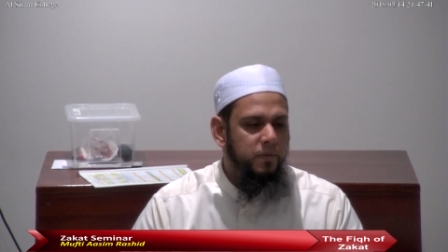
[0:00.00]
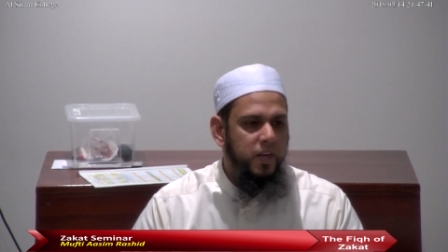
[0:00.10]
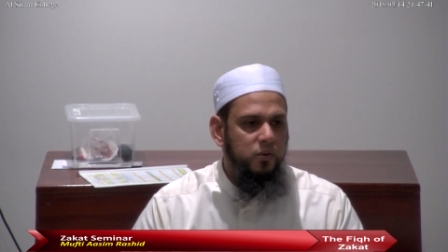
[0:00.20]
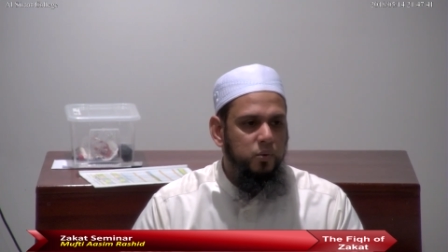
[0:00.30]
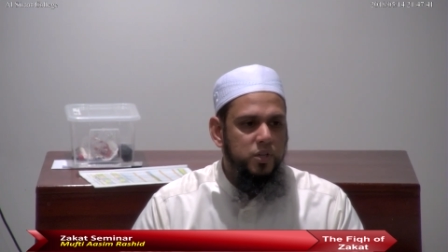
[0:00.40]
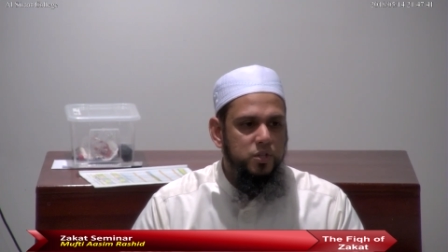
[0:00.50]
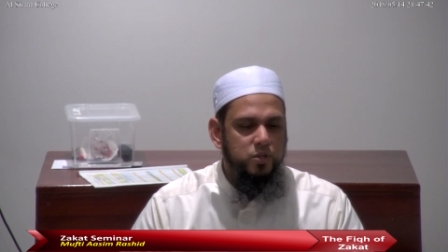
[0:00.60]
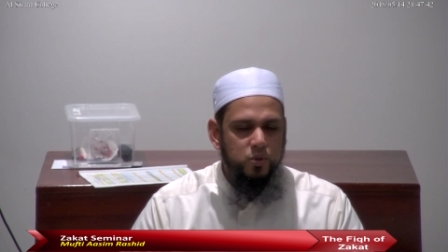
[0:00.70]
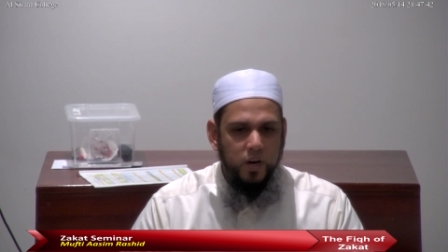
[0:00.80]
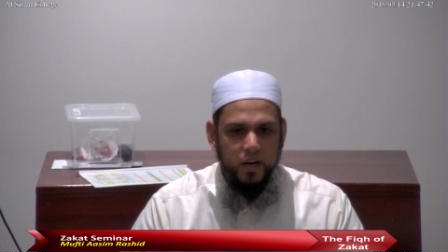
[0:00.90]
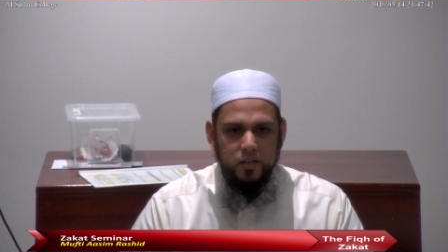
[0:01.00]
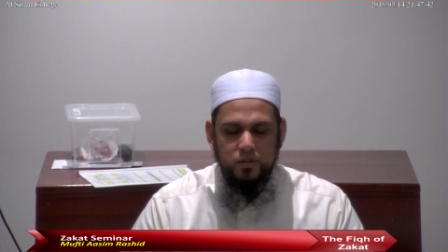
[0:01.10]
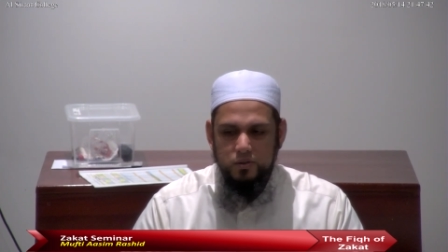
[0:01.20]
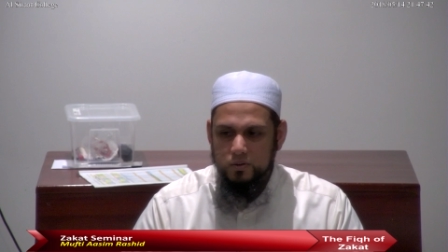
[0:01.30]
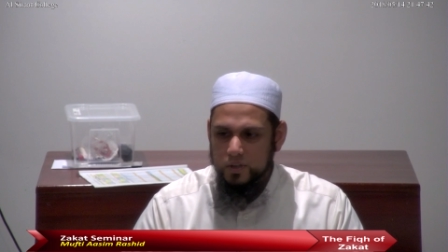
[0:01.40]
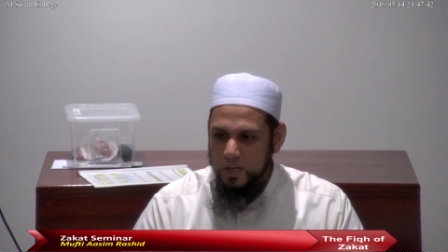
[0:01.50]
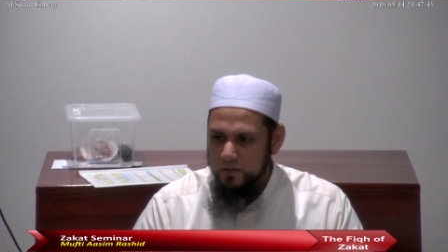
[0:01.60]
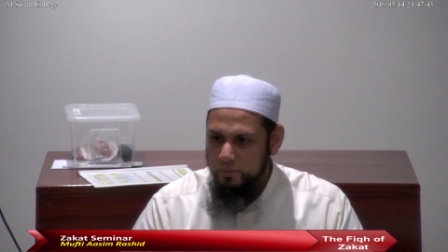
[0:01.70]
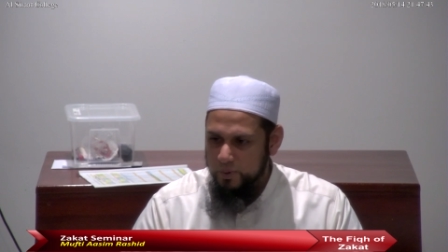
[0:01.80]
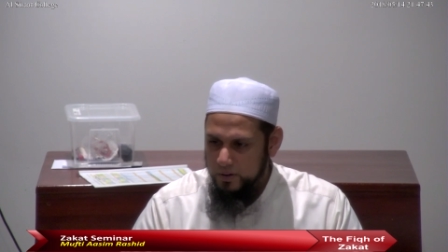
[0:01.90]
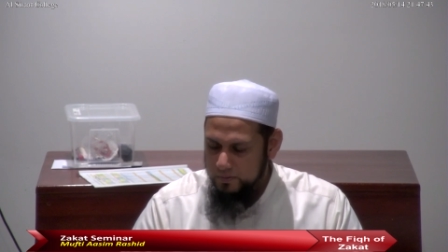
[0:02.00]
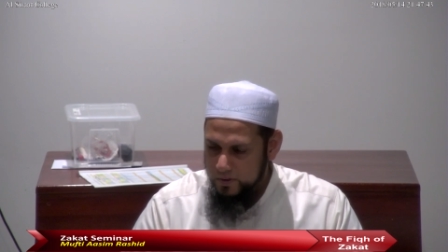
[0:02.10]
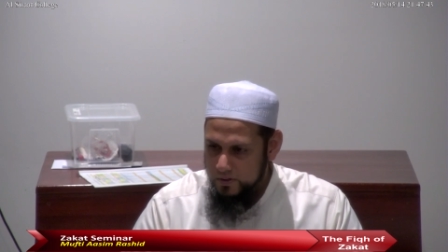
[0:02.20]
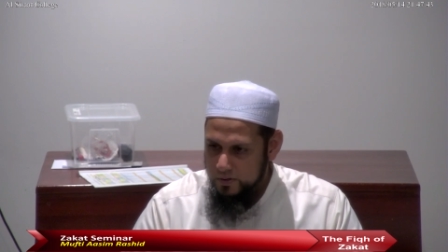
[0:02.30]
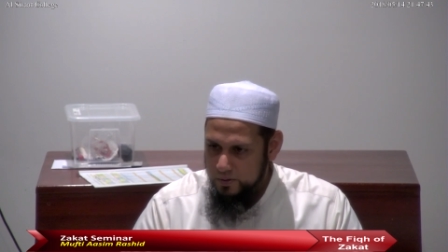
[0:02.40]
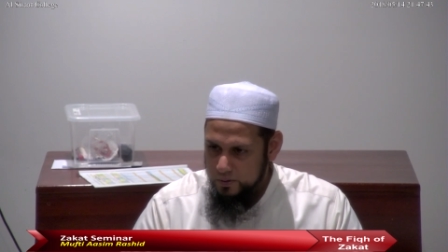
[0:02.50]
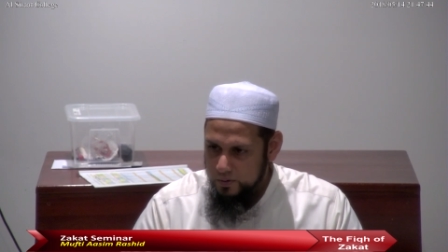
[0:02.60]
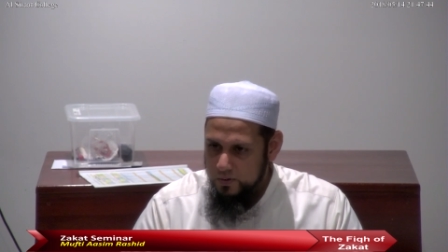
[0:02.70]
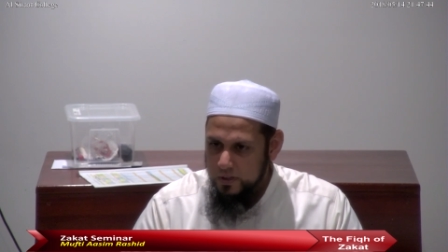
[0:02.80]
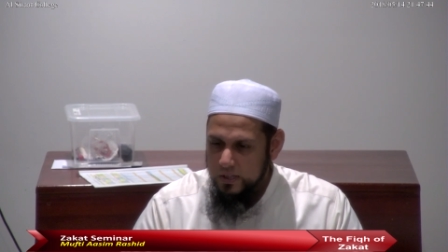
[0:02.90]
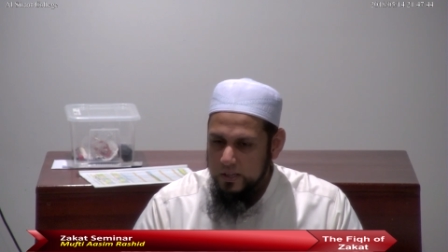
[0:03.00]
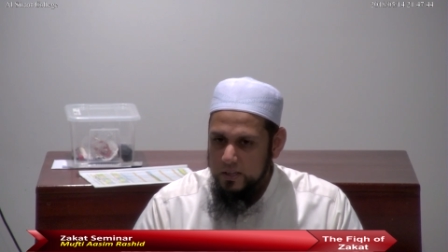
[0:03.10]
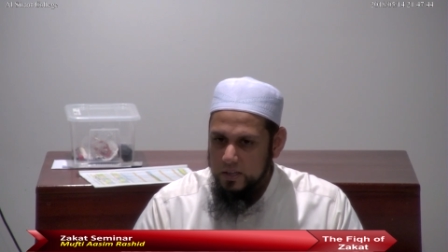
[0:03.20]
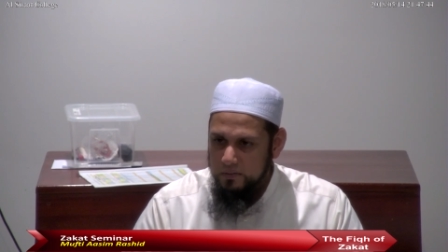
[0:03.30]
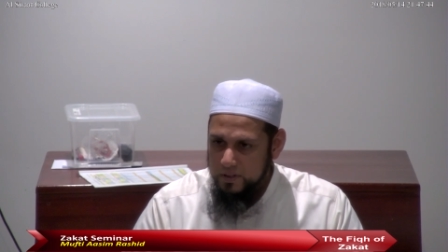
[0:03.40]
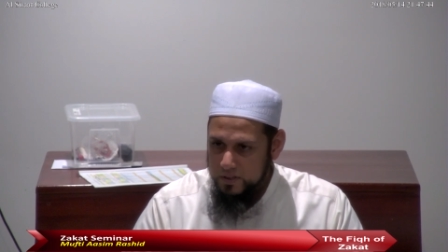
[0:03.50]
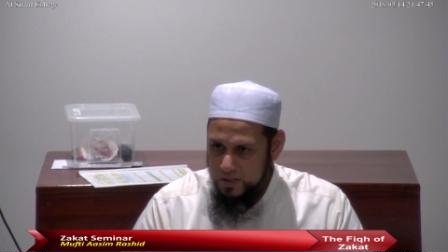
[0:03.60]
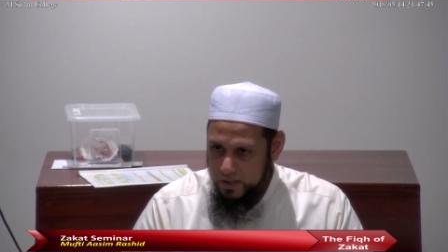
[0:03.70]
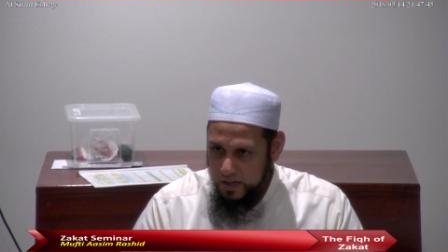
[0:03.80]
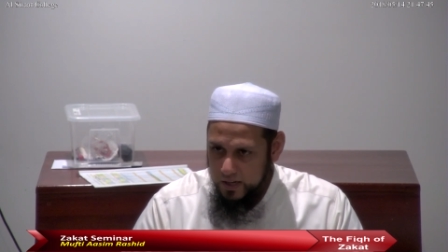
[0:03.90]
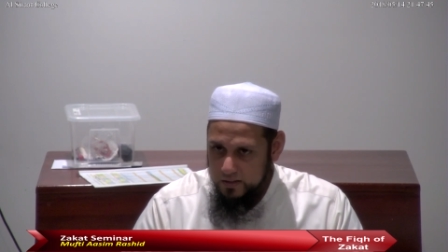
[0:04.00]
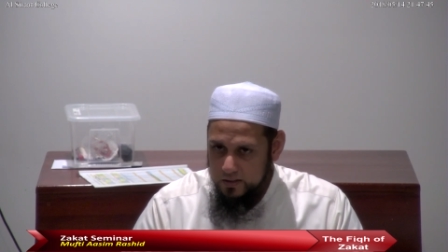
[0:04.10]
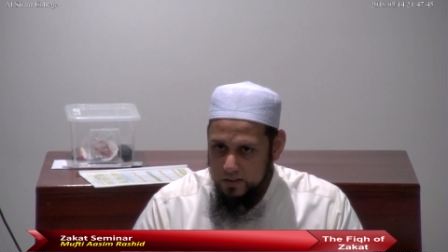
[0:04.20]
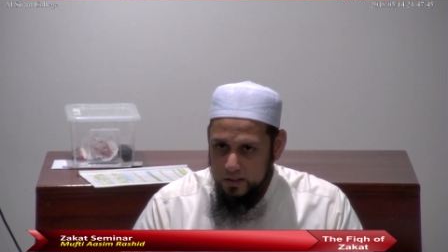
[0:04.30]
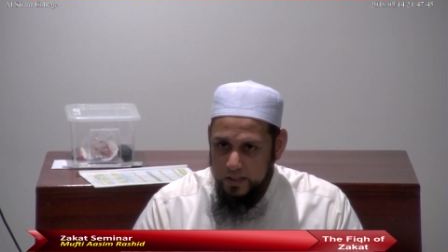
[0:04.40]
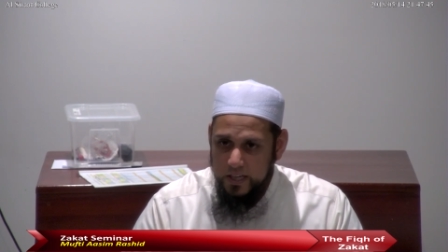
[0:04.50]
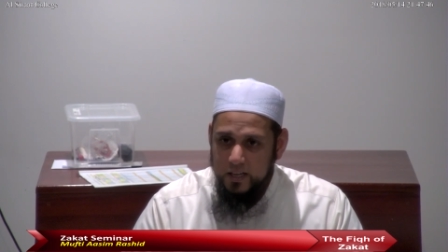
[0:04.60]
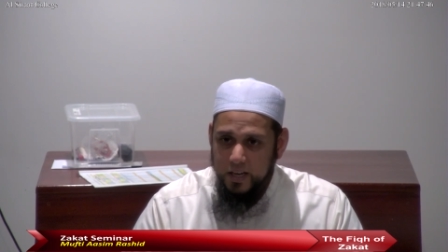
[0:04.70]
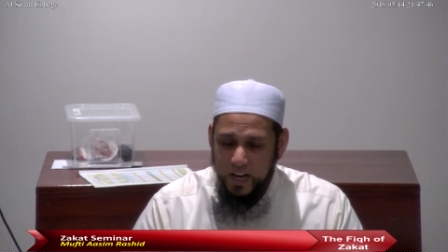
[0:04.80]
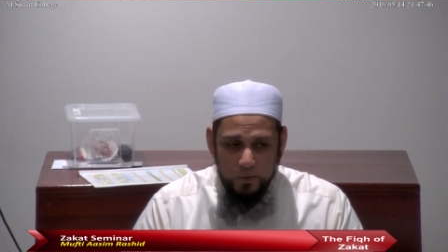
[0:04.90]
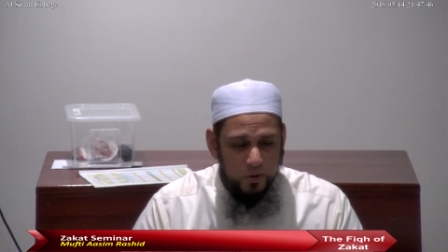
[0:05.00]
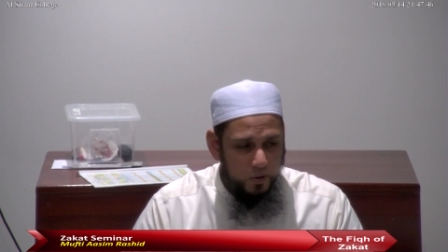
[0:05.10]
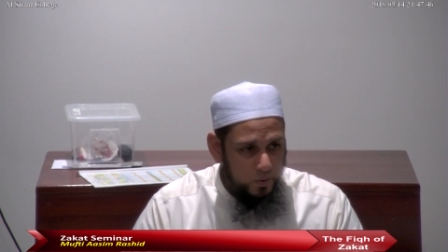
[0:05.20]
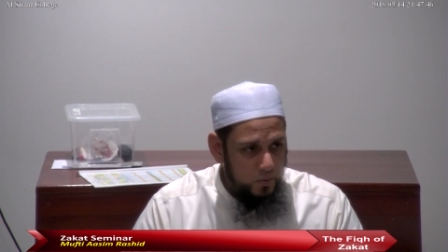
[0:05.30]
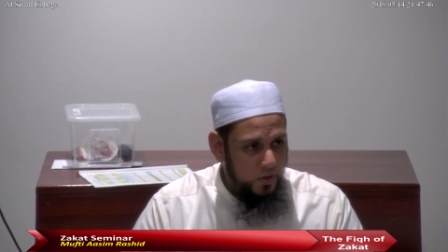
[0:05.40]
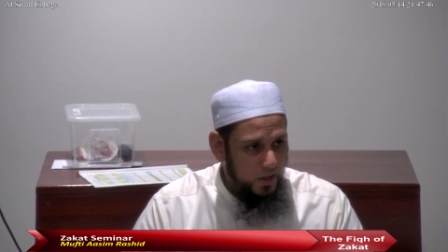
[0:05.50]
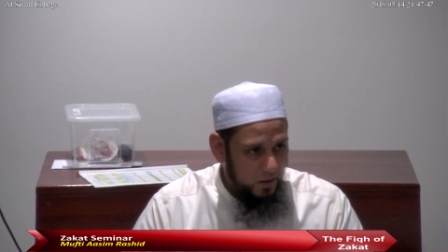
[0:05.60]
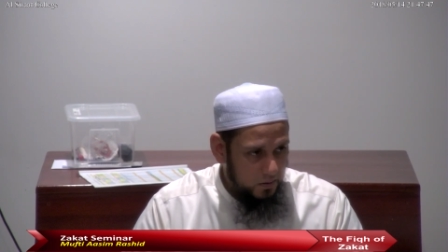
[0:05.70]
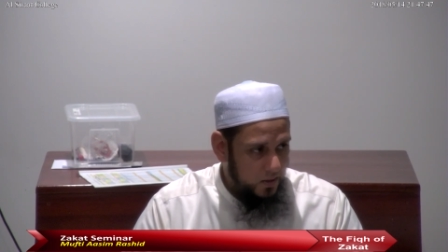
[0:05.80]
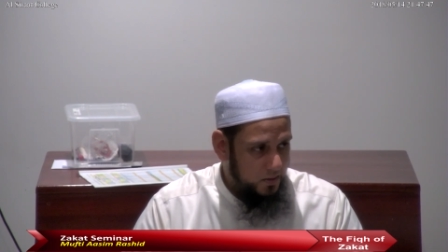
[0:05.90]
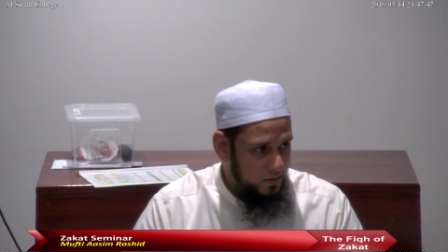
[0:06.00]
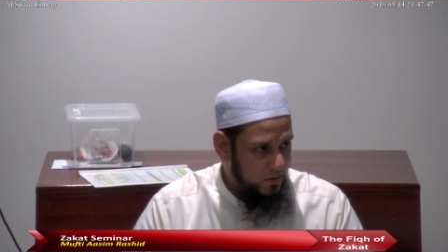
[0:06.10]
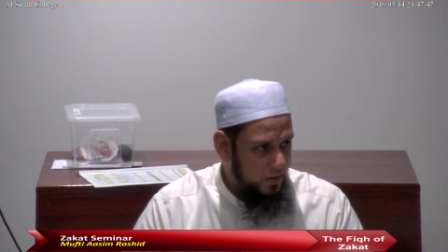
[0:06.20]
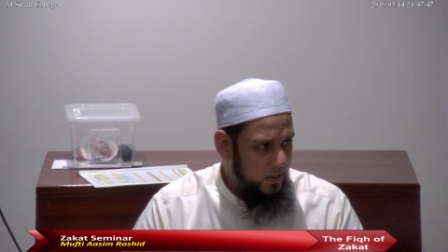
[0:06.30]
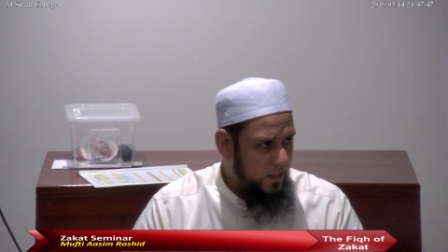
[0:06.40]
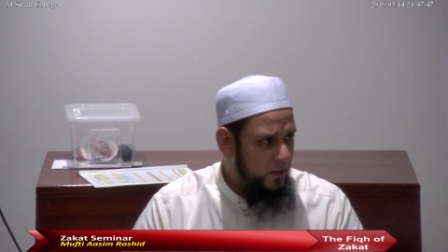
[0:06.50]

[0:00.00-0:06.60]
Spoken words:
that we should try to give preference to giving zakat in our own areas.